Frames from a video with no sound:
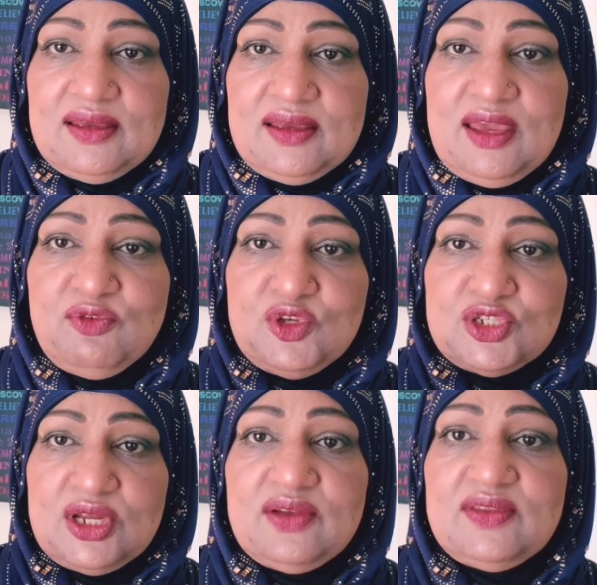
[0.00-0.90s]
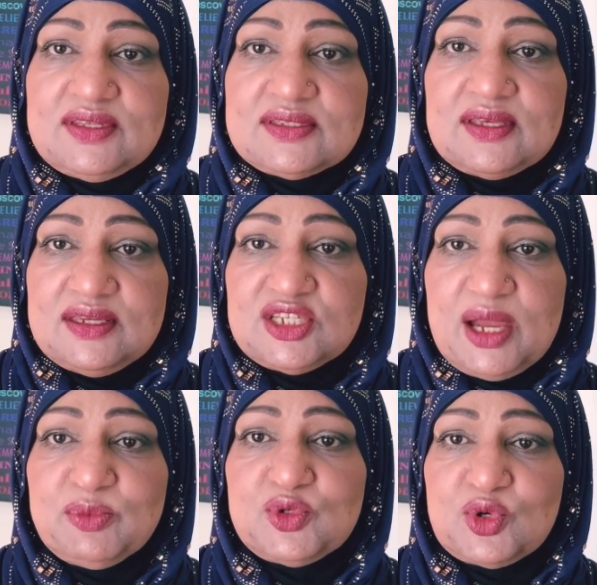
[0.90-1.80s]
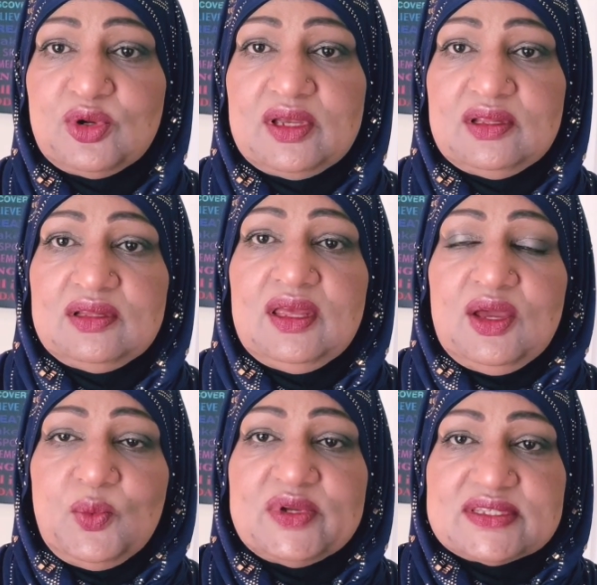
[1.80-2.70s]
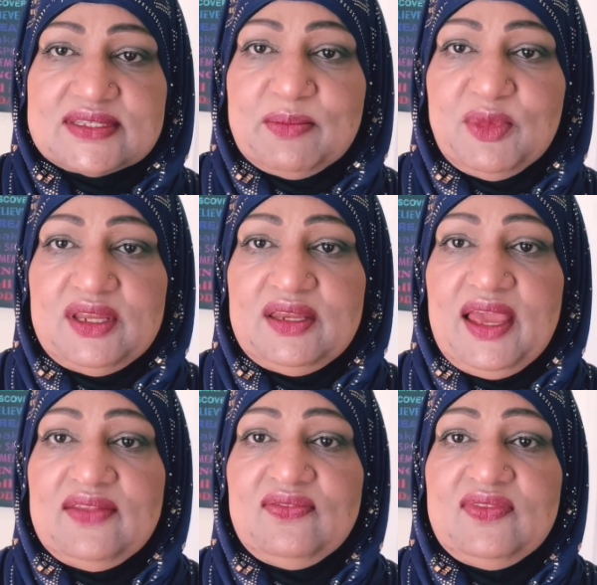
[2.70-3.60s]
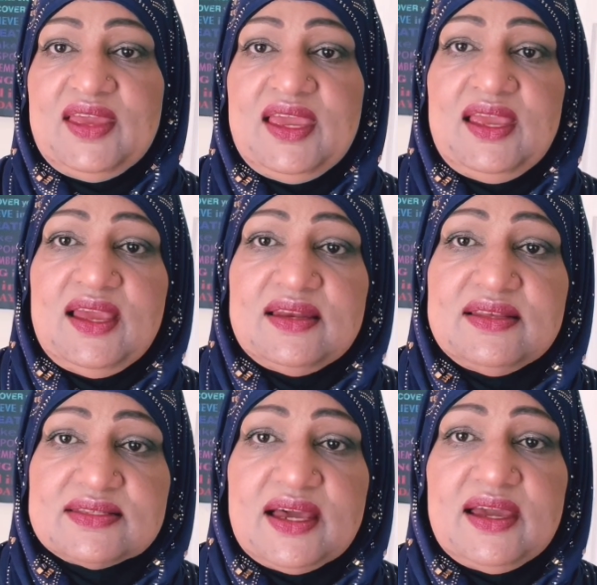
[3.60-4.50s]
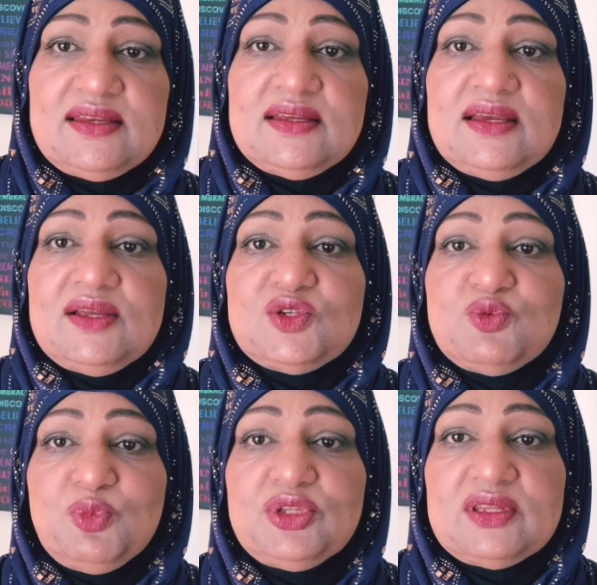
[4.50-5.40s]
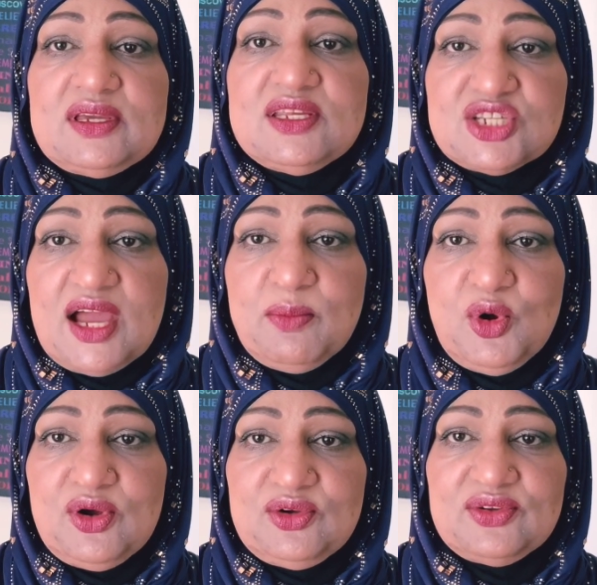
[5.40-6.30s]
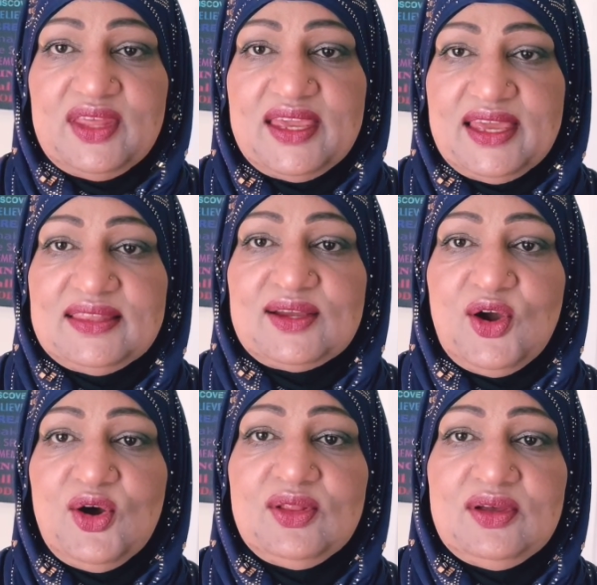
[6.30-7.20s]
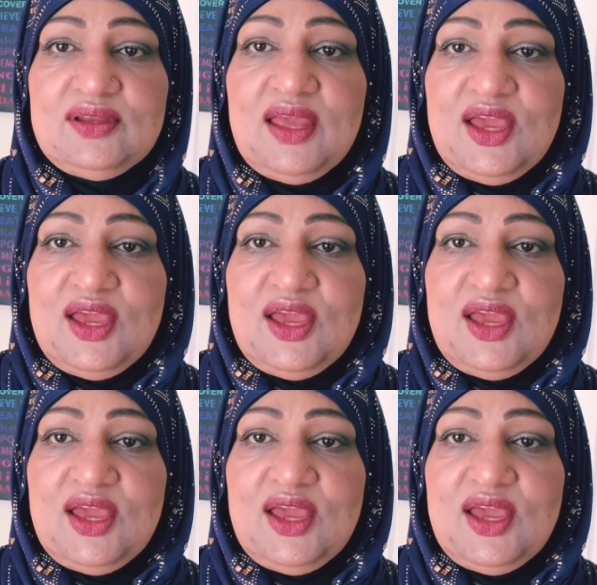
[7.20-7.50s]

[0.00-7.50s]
If you share this hijab tutorial with someone and they decide to put the hijab on, or they get the call on,